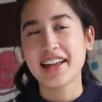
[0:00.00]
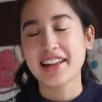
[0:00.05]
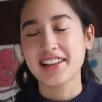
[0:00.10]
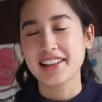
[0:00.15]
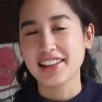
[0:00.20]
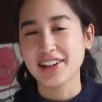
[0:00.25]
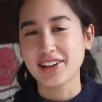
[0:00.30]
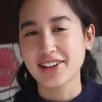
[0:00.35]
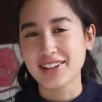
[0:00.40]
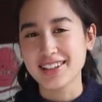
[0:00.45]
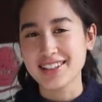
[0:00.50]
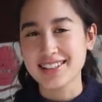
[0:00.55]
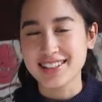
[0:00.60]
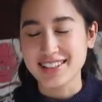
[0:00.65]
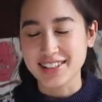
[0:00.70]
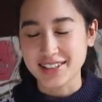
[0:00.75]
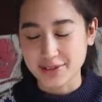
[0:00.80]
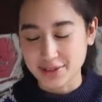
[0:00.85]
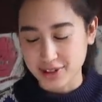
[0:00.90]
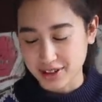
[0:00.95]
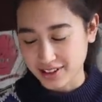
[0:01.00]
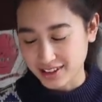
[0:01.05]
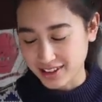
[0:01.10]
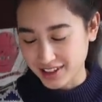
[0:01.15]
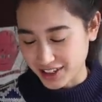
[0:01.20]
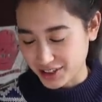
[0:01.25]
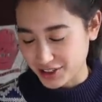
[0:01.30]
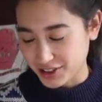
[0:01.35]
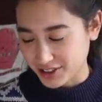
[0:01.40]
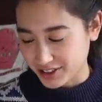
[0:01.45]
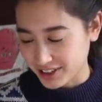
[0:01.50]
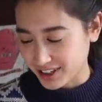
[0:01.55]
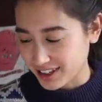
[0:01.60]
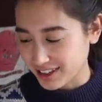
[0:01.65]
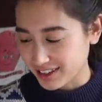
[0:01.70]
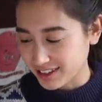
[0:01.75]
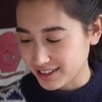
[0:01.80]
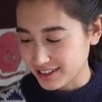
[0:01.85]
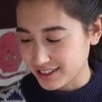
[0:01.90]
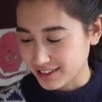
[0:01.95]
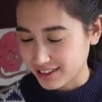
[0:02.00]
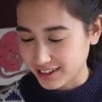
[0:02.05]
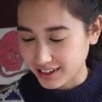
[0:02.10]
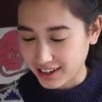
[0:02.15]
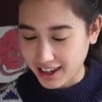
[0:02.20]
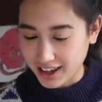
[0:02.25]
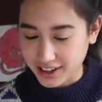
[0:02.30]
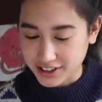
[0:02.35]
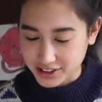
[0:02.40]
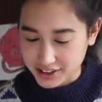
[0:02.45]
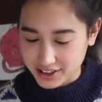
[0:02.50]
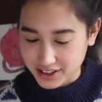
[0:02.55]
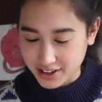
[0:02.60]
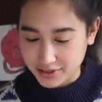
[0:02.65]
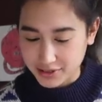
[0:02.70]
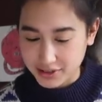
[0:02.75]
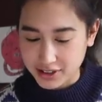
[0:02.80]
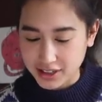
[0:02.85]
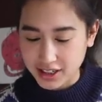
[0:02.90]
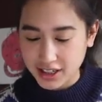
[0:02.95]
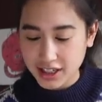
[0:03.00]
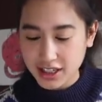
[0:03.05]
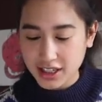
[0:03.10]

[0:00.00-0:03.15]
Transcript: clearly see where the issue is like I just haven't